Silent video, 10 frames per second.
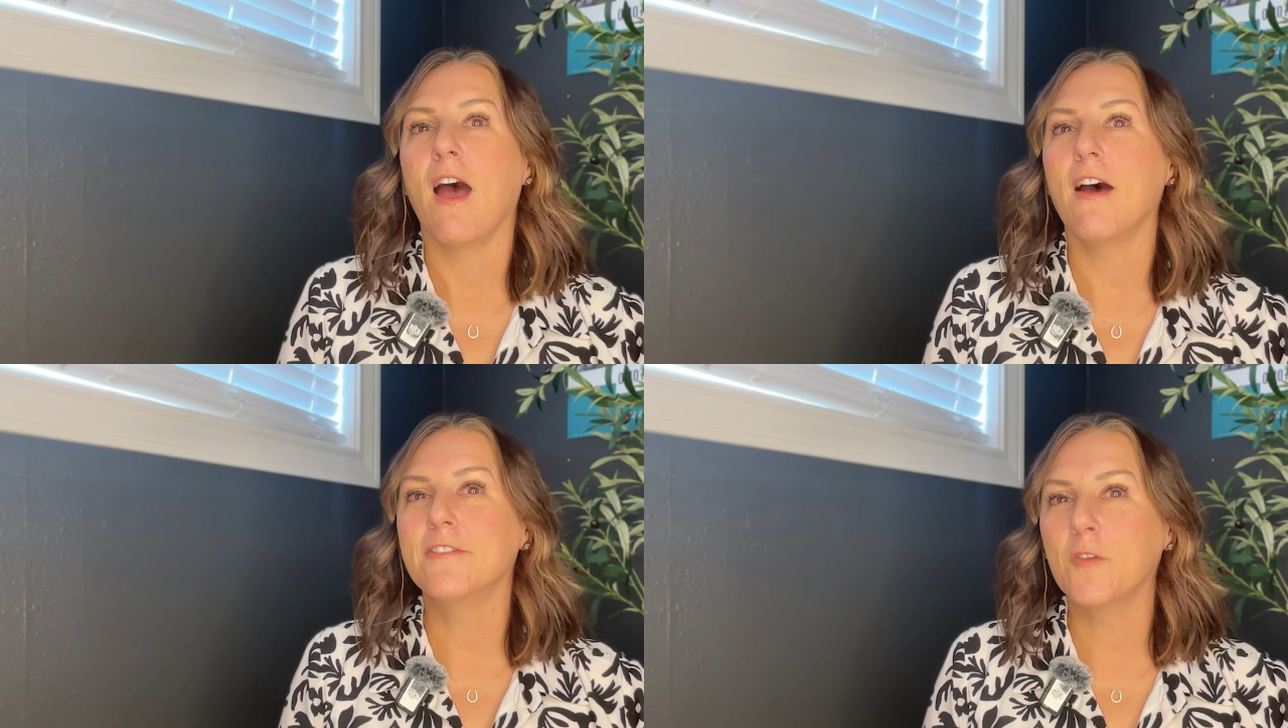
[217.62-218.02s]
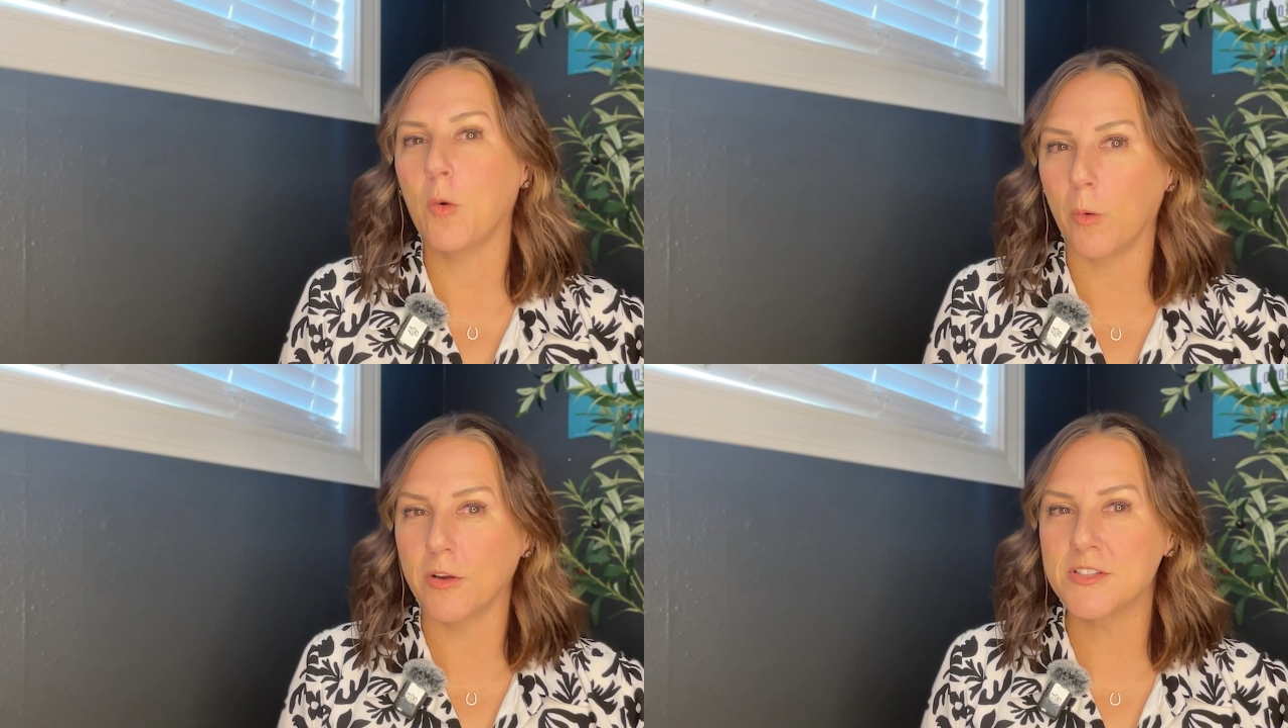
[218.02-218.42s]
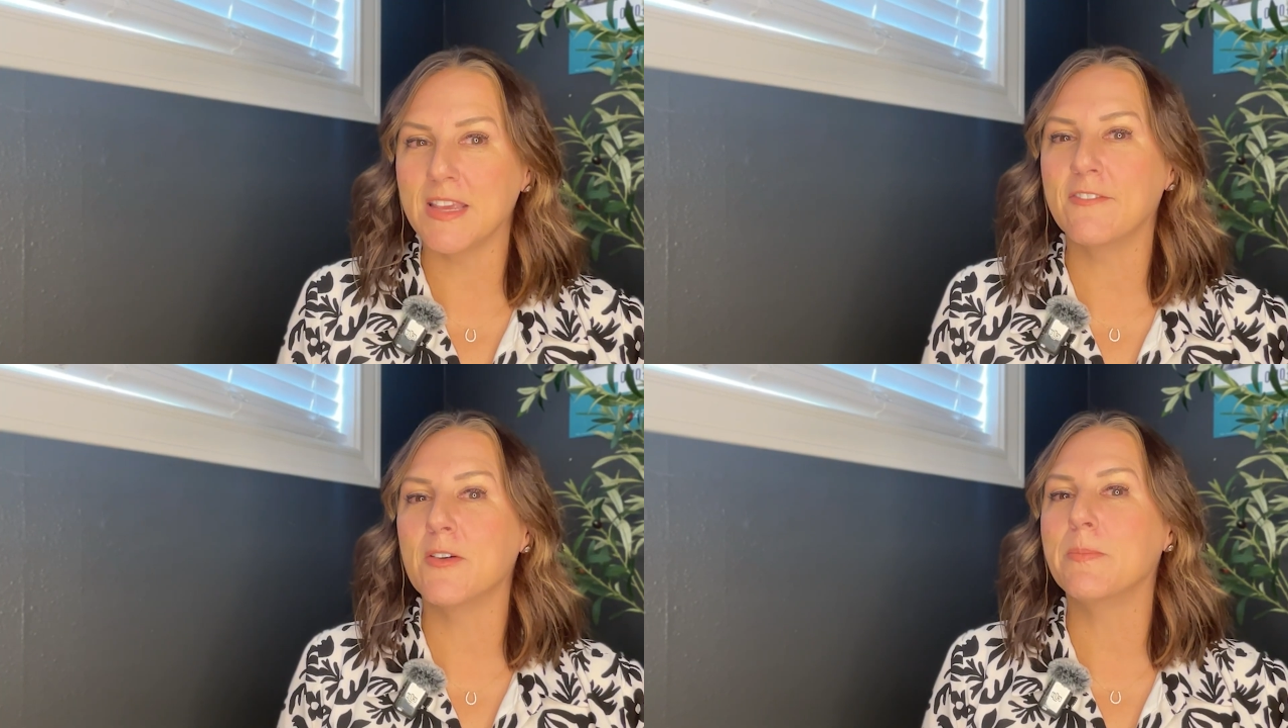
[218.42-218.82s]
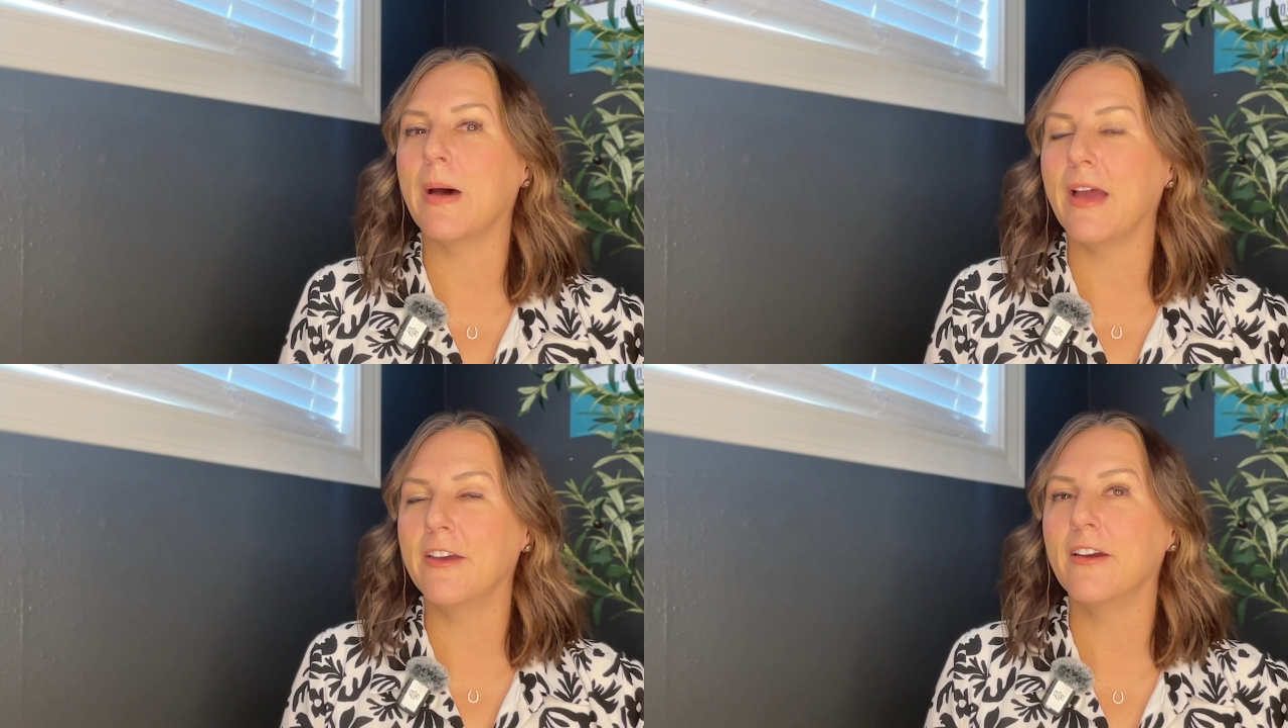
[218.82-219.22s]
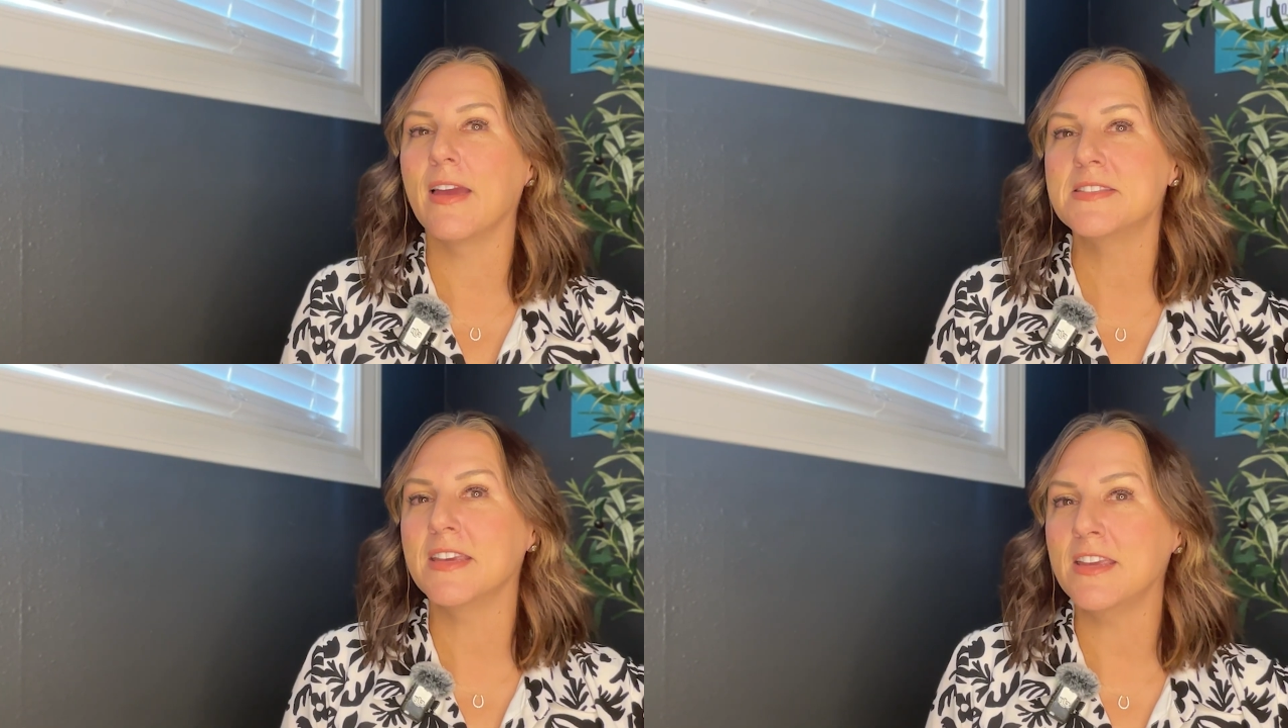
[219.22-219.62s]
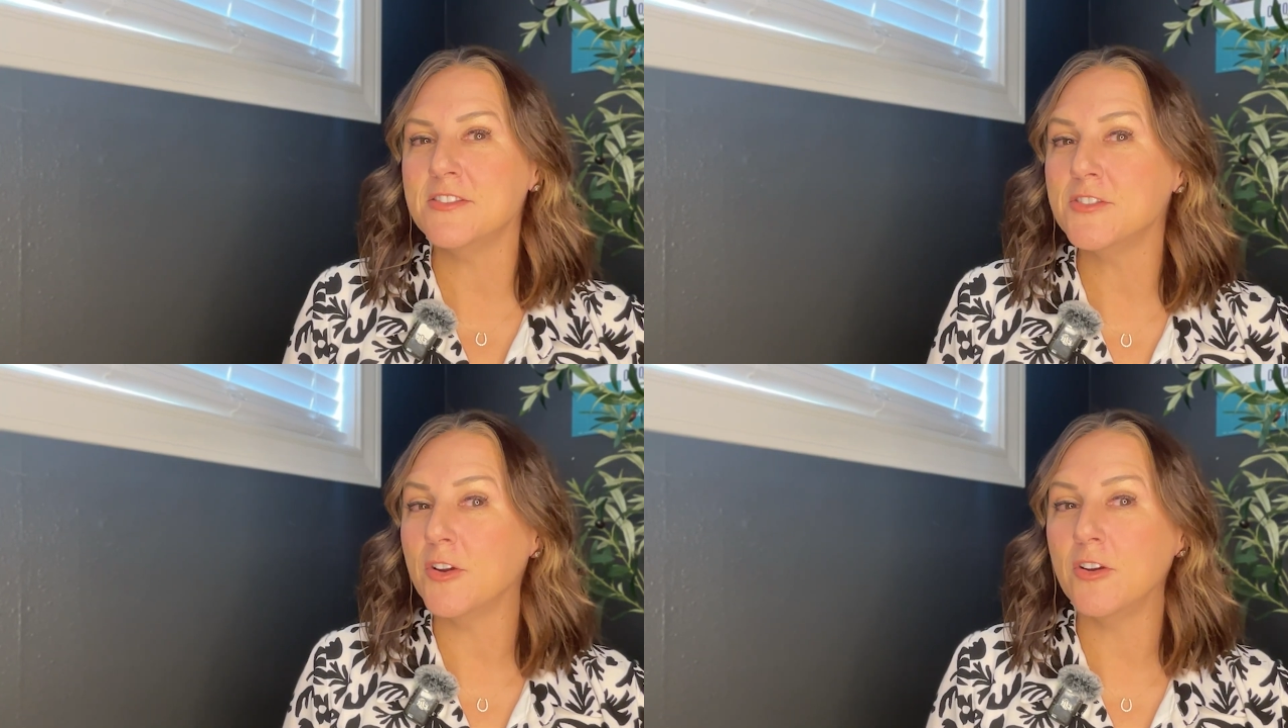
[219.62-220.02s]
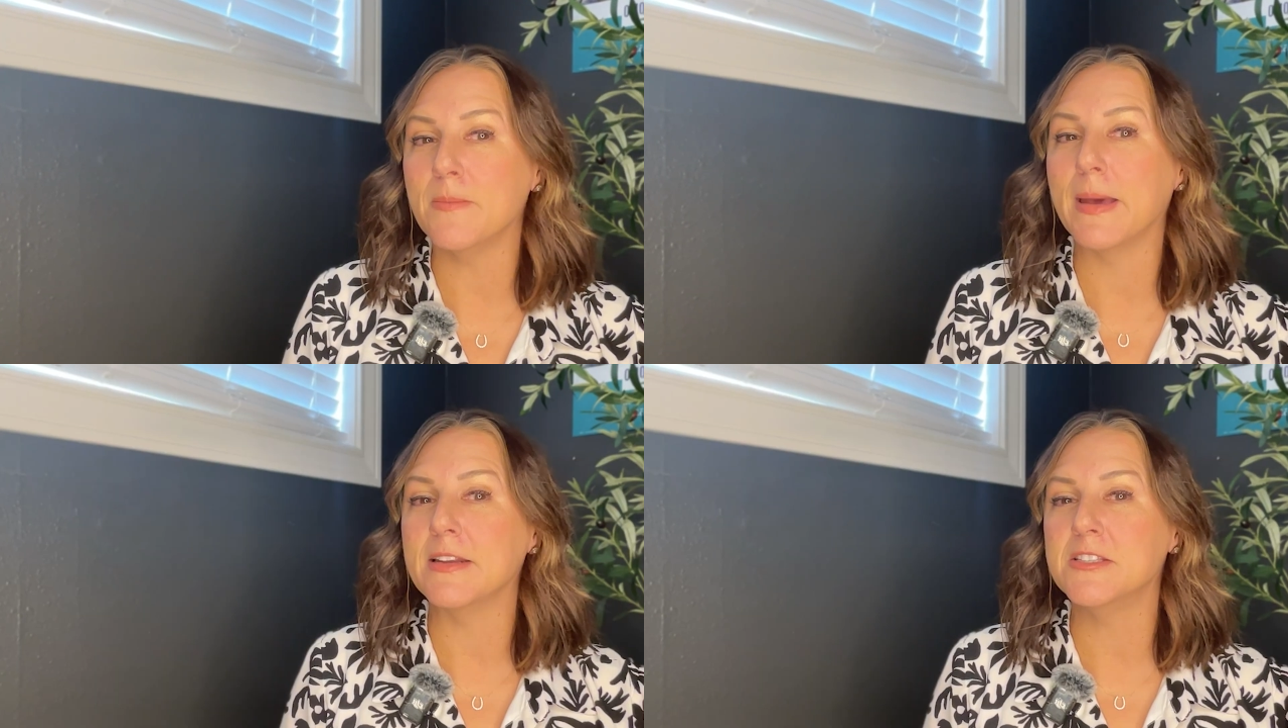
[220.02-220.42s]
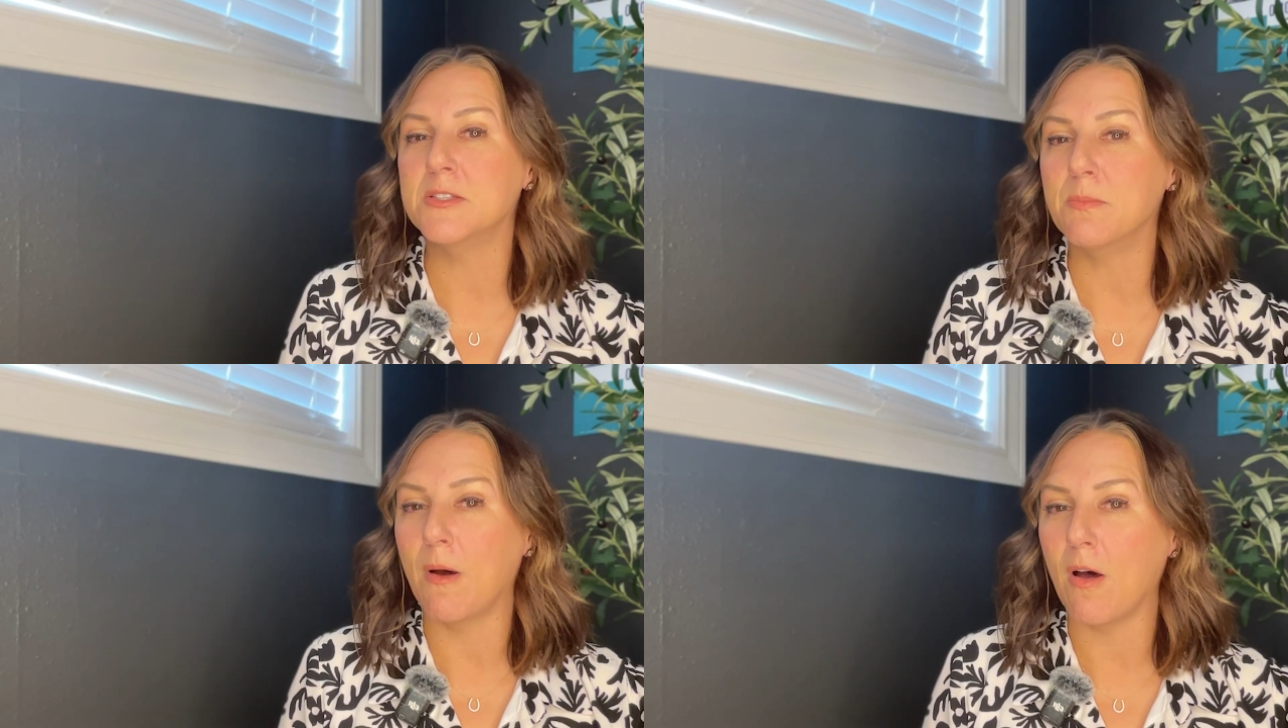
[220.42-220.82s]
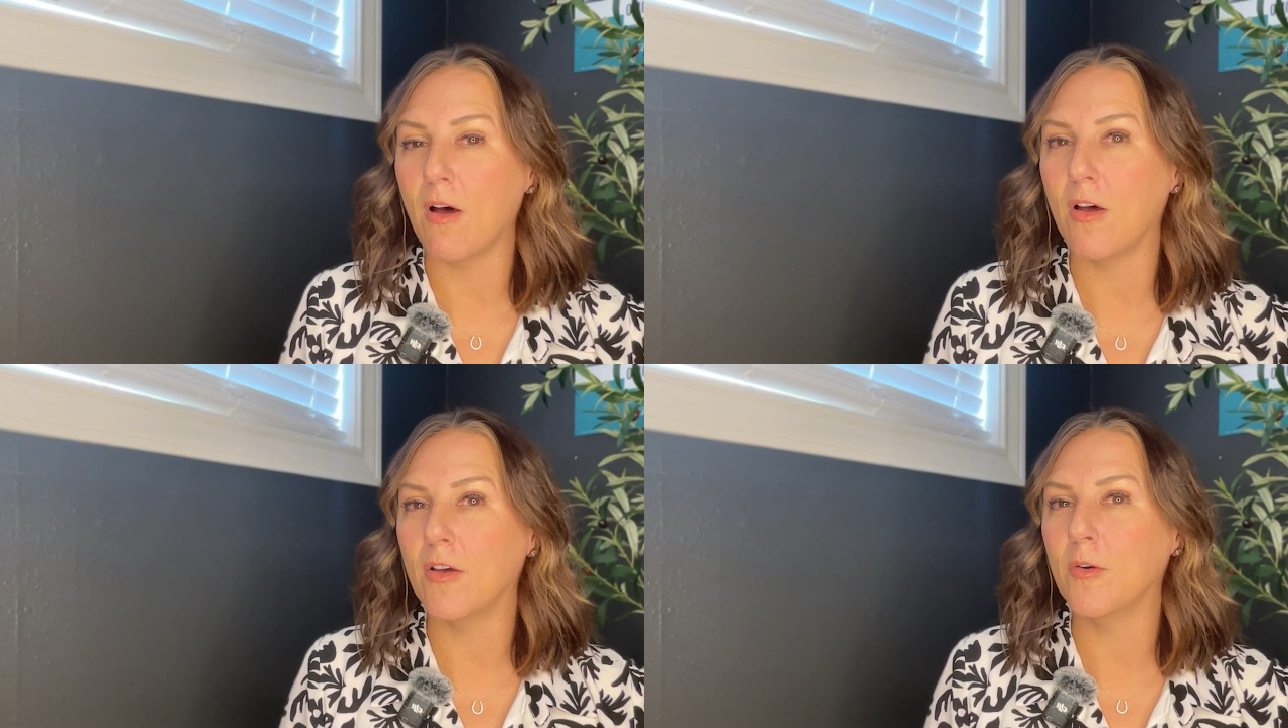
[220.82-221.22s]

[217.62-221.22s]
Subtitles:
Of course, if a buyer has a concern about a small